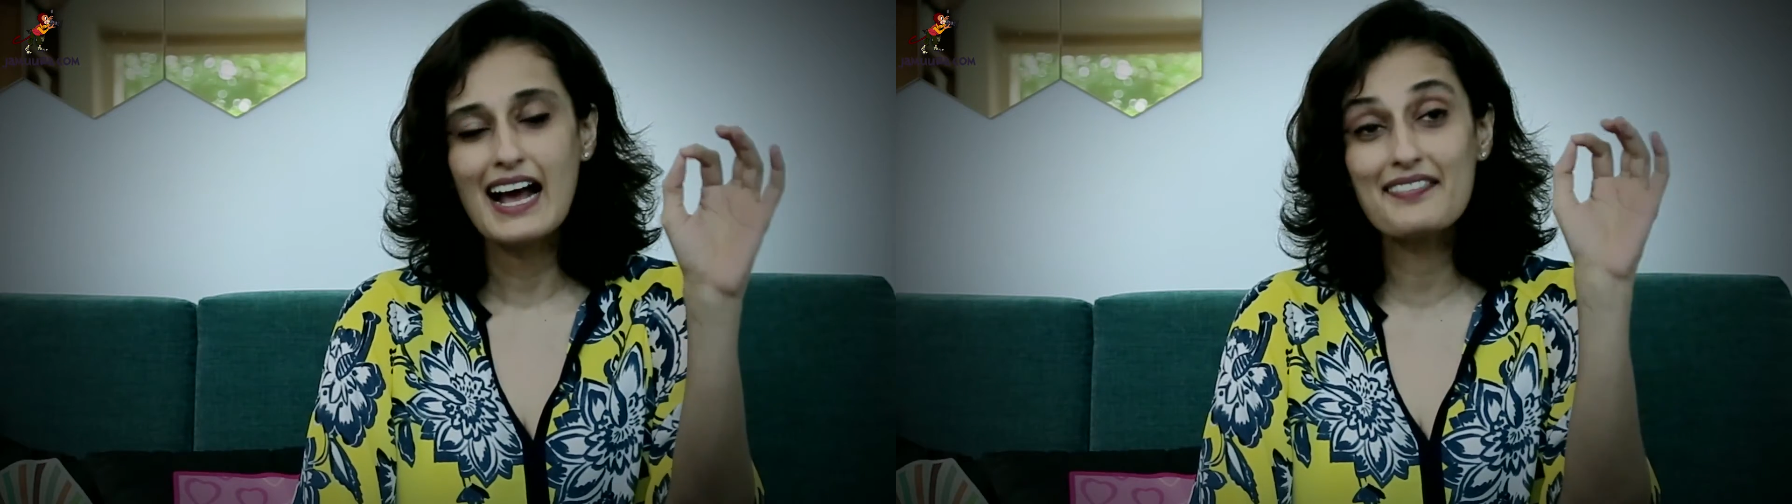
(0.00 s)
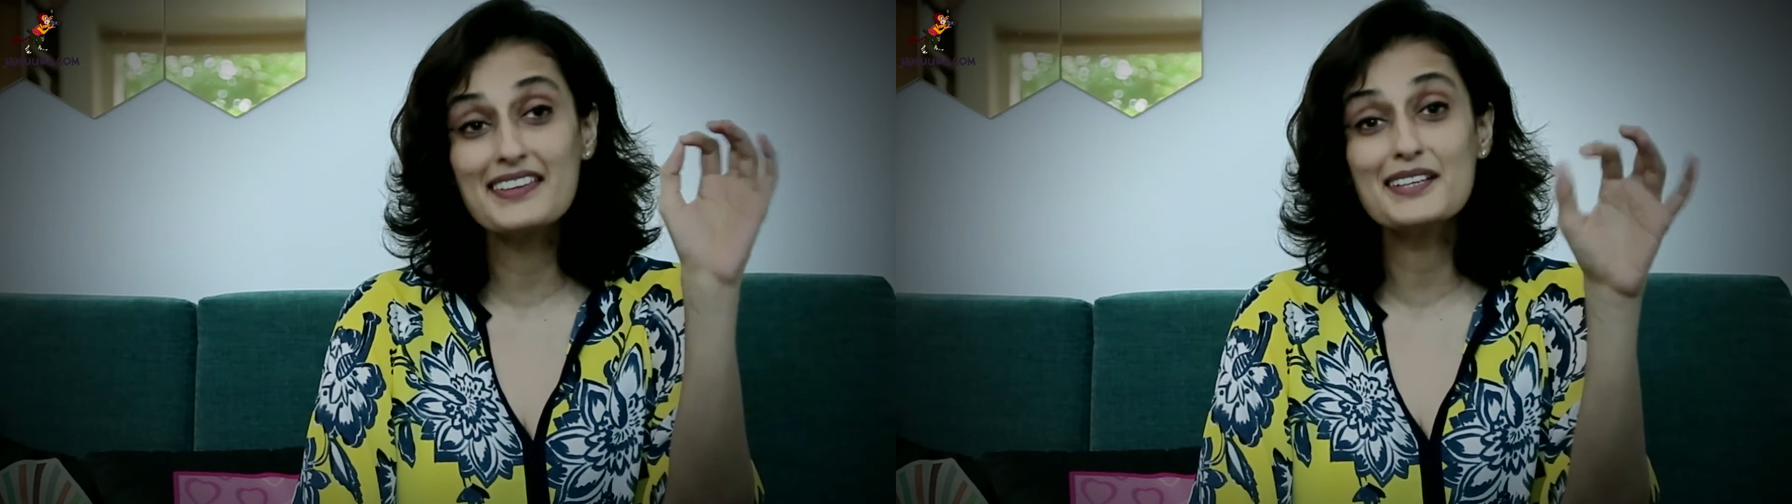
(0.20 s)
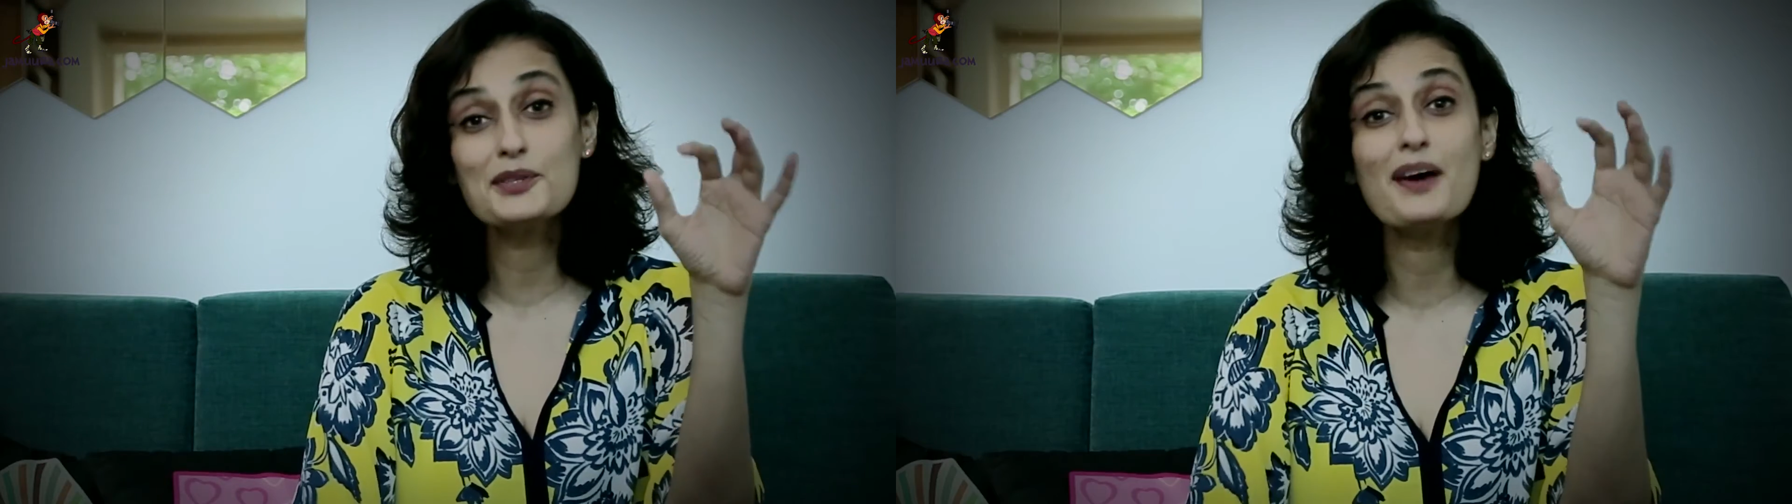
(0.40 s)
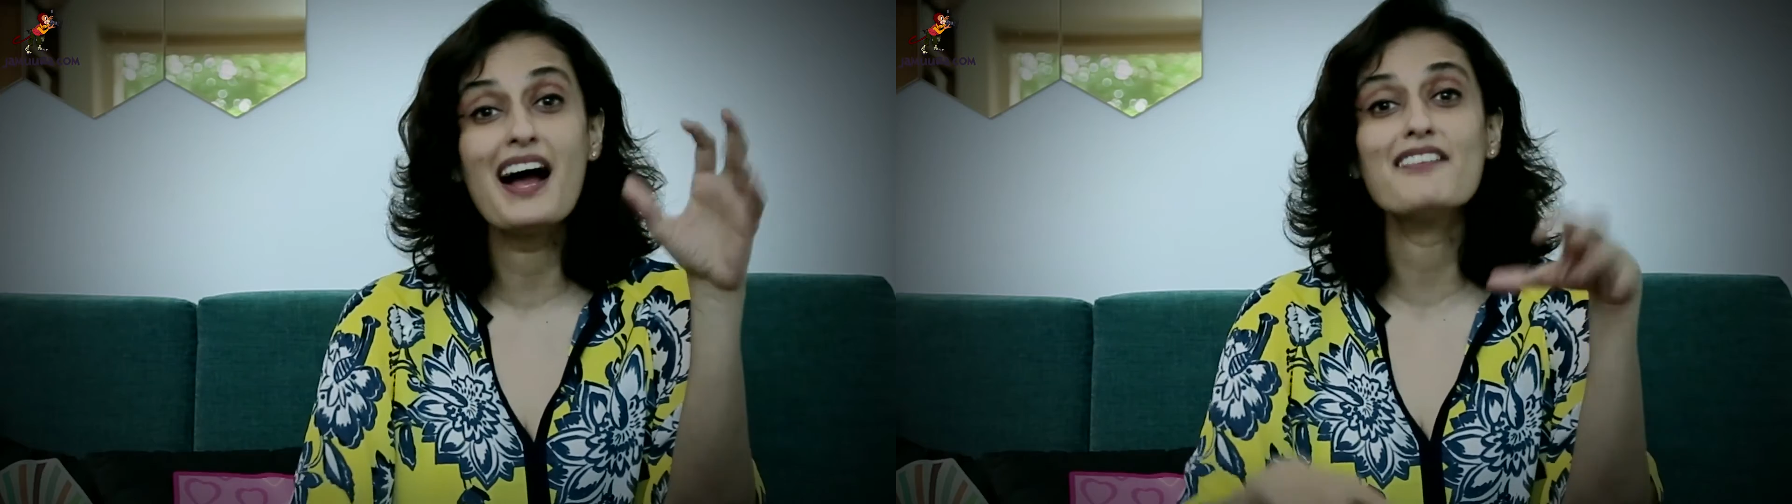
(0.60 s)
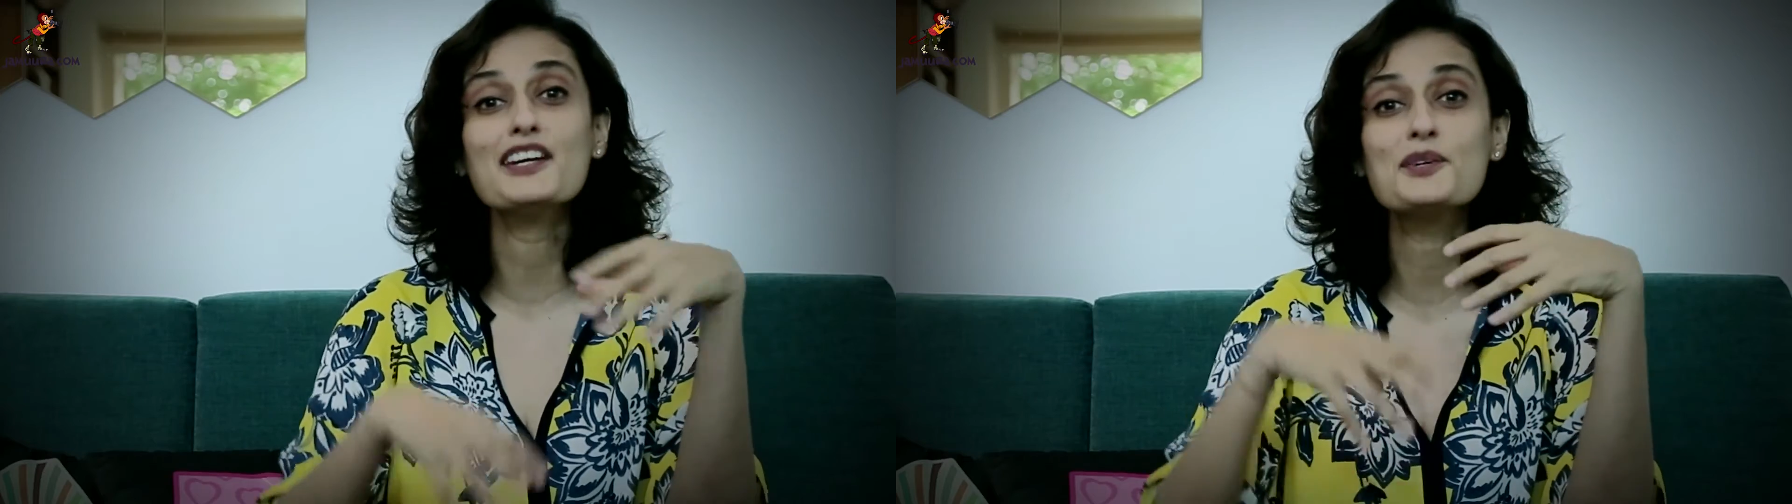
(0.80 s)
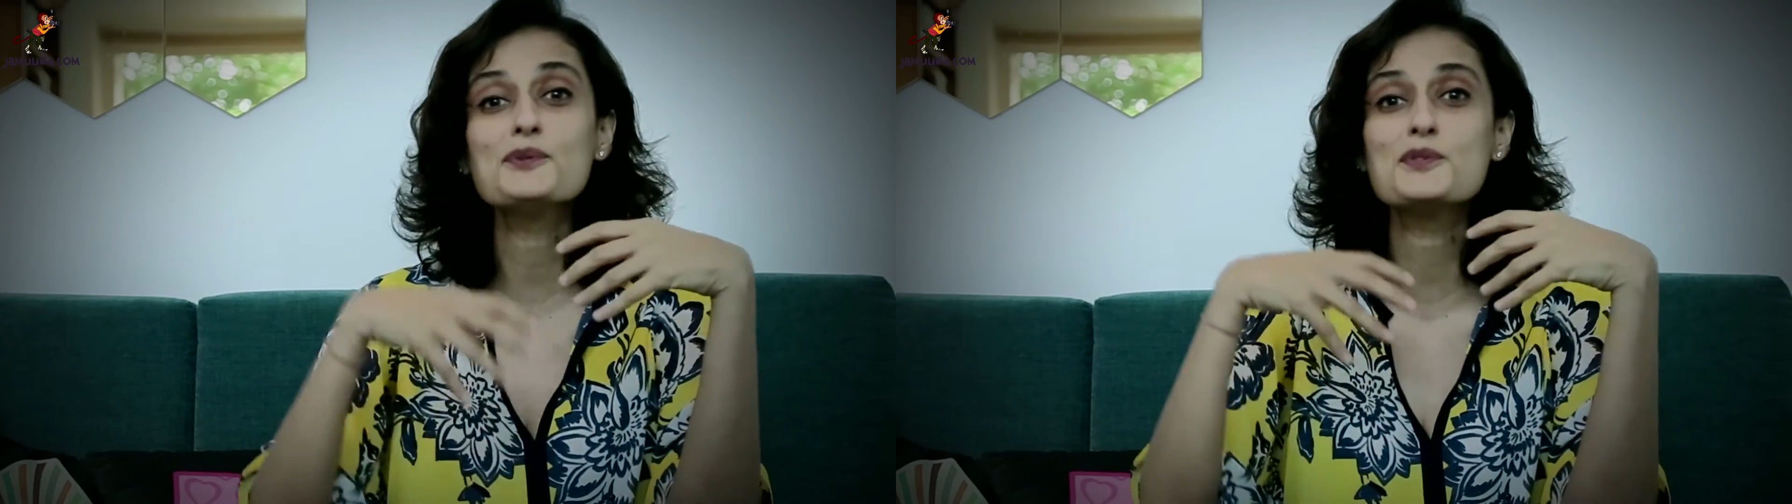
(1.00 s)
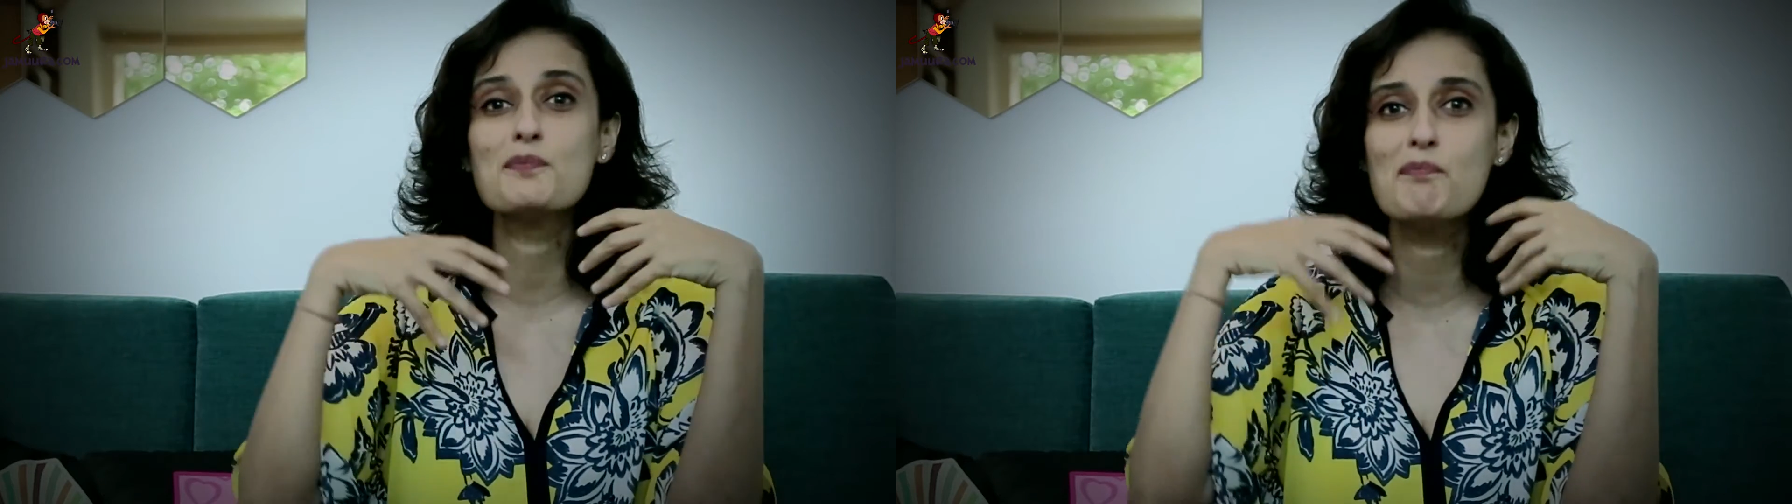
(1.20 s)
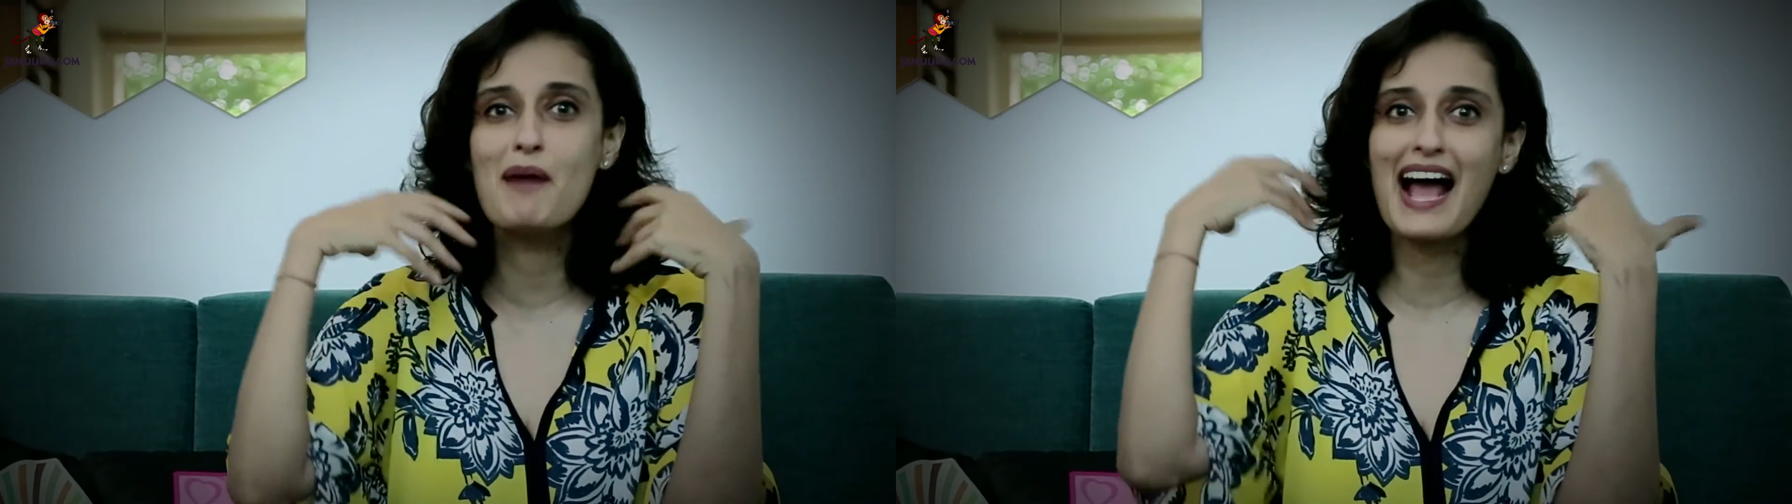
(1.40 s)
and then you have a
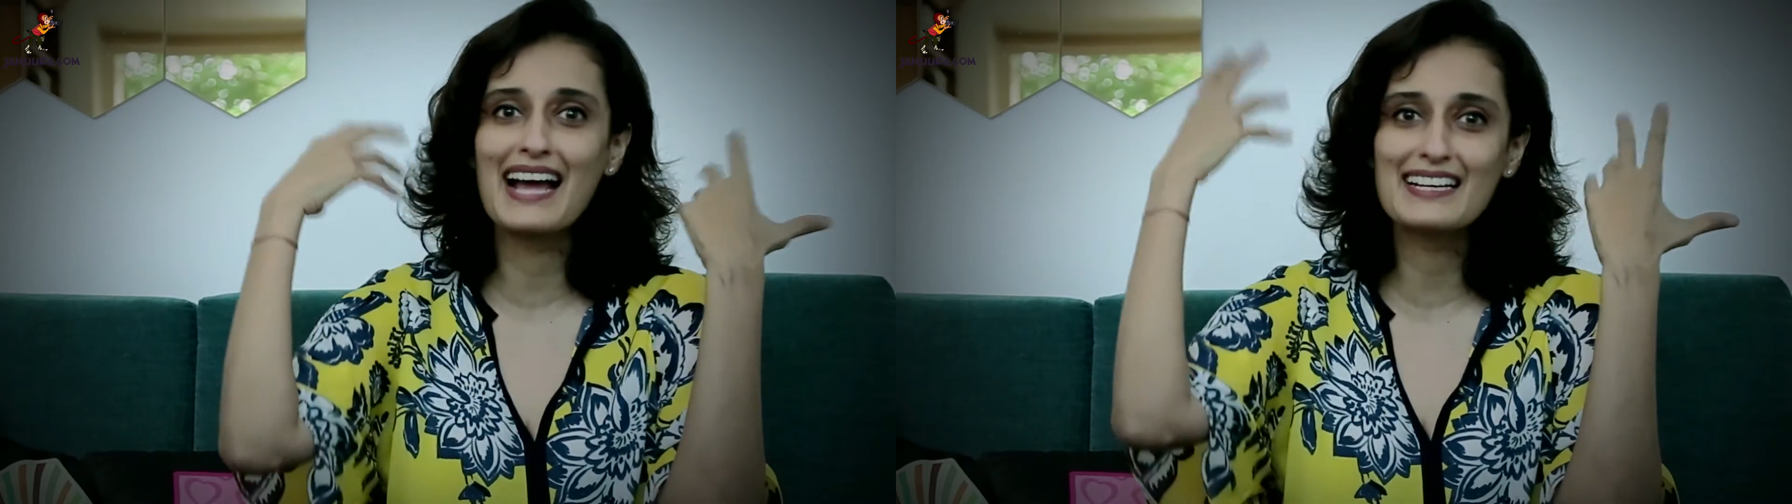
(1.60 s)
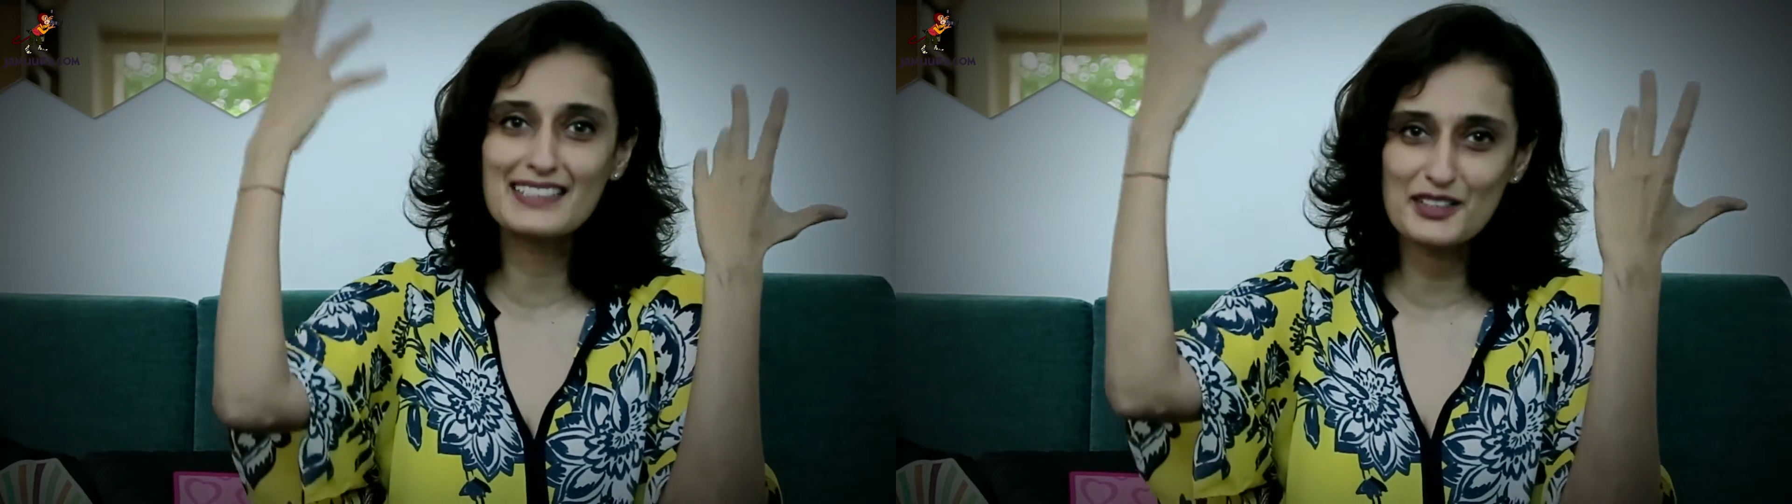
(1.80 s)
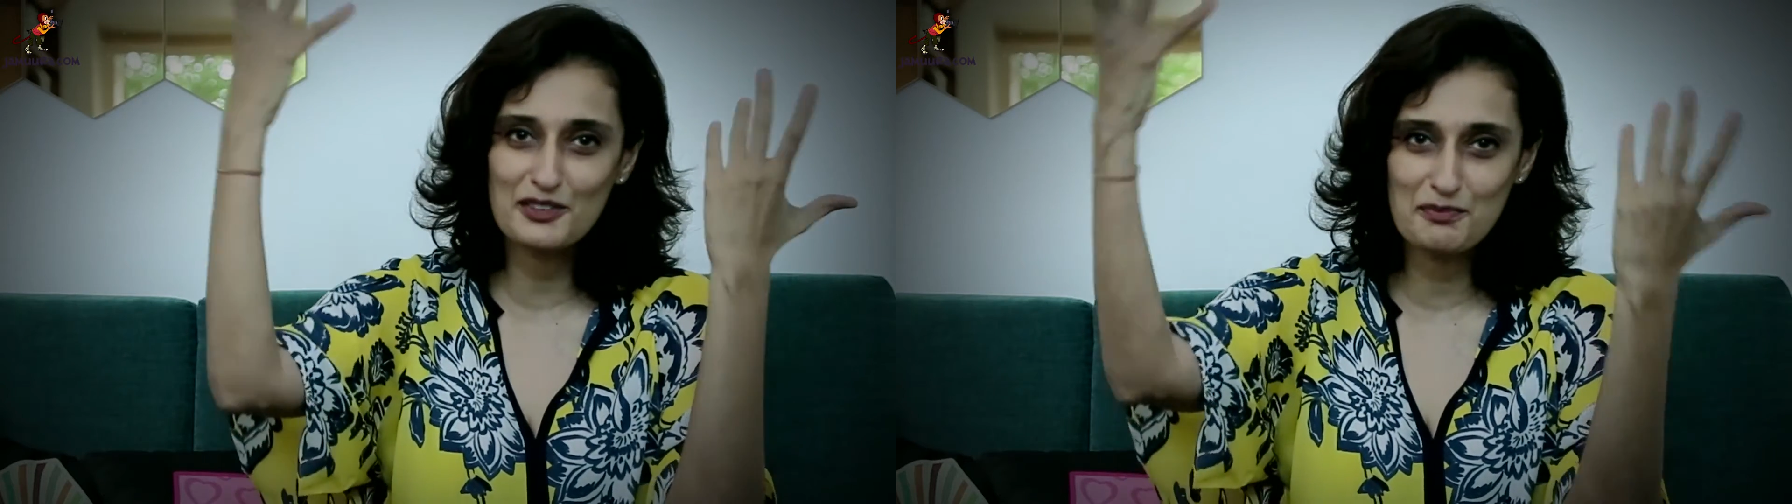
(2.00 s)
huge bank